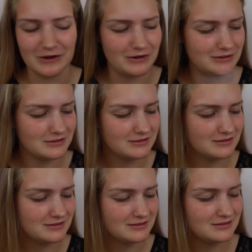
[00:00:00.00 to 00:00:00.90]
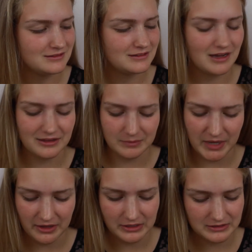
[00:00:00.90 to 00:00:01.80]
aren't on the
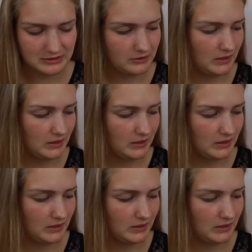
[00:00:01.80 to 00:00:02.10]
palette, so